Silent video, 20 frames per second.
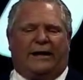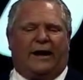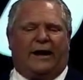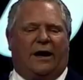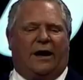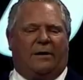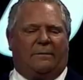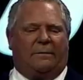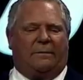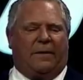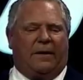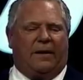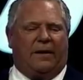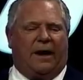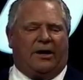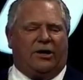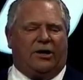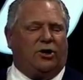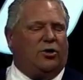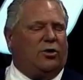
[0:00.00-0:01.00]
up
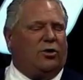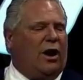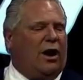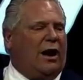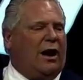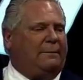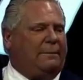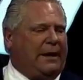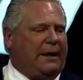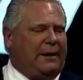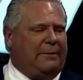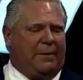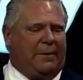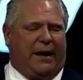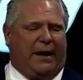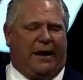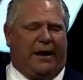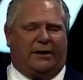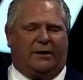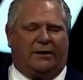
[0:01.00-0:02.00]
a new IP
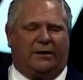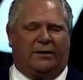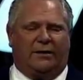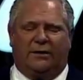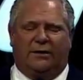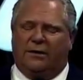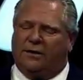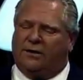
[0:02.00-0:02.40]
panel.